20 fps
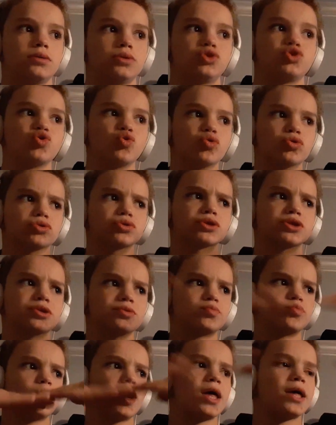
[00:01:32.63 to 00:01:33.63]

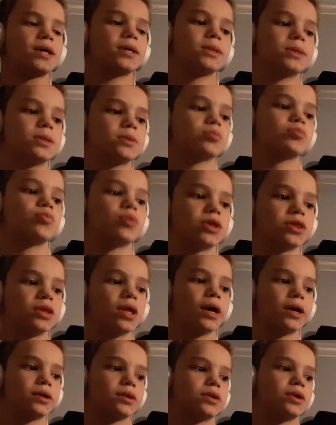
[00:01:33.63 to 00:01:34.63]
doorways with
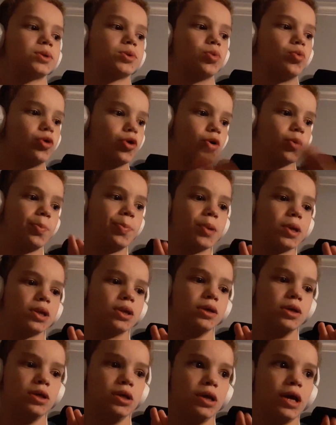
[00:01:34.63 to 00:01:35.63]
like the door open,